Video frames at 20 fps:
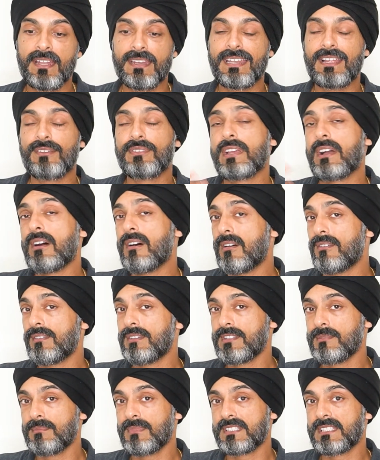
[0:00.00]
Now there are
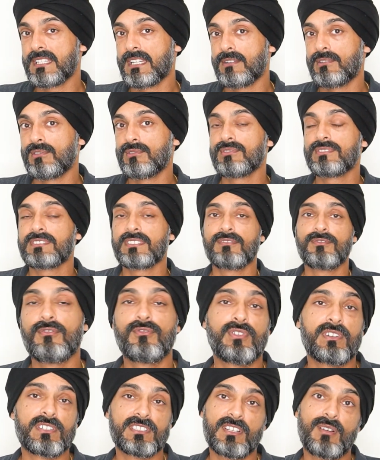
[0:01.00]
other materials,
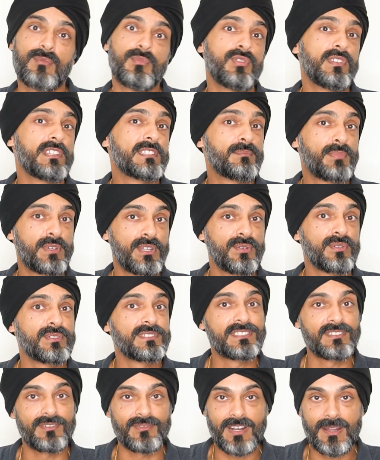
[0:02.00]
for example there's pure
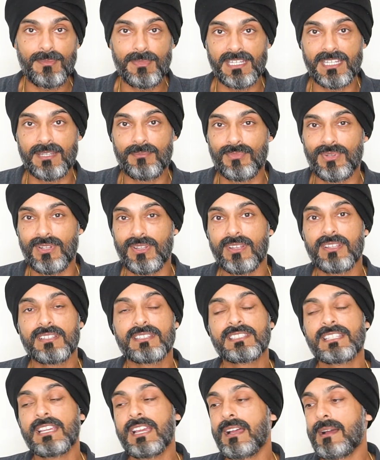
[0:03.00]
ceramic
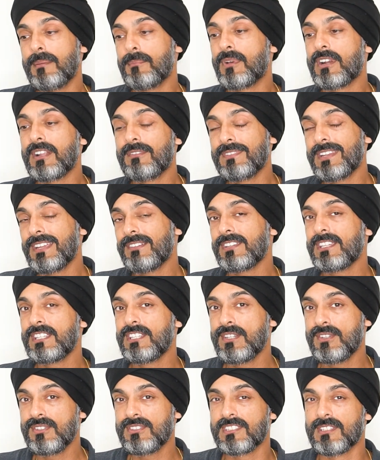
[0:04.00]
implants, but I've never
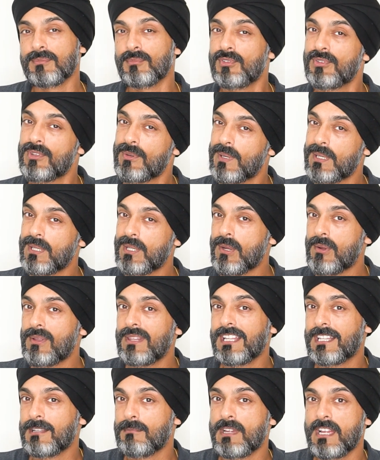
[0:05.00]
used them although I know a
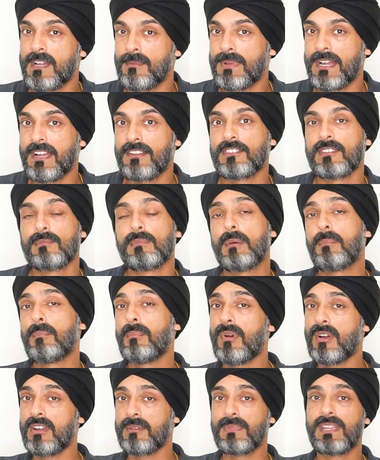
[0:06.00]
little bit about them. I
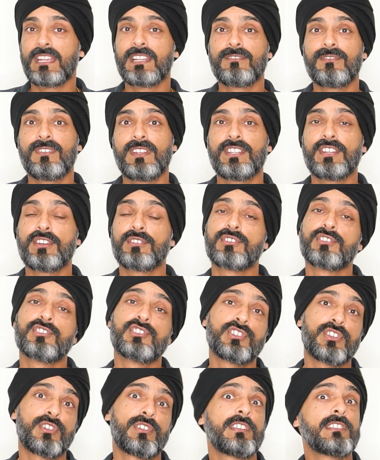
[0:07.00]
might make a video to
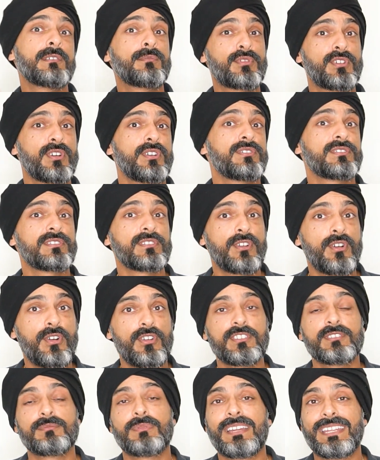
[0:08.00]
show you the pros and
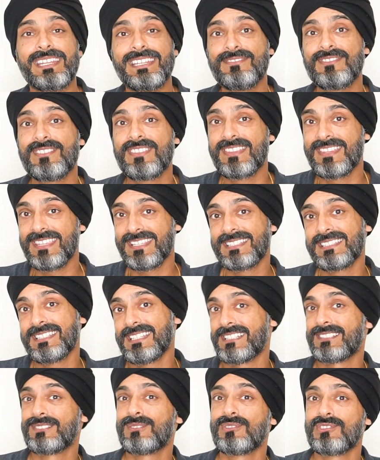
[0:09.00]
cons but even this
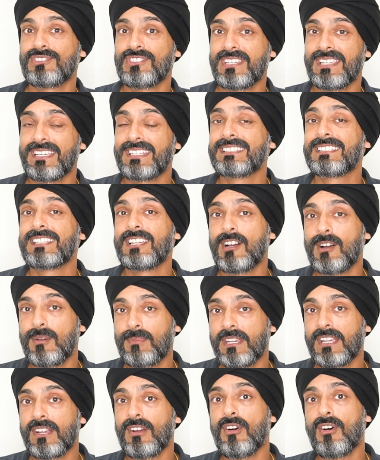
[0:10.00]
technology is
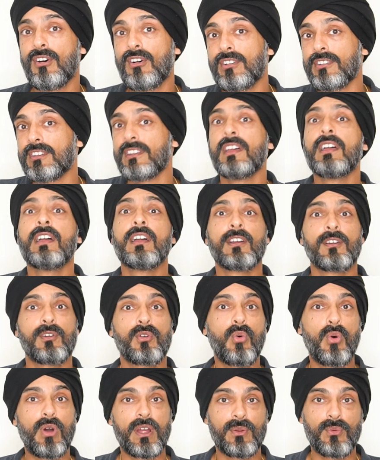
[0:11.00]
coming on
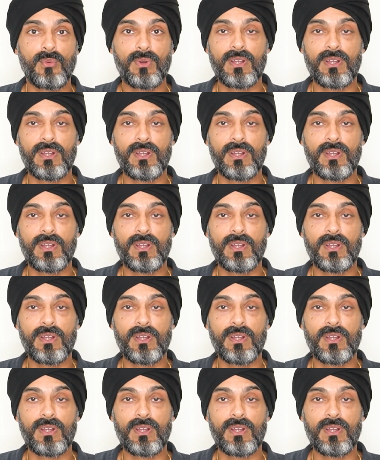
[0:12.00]
quite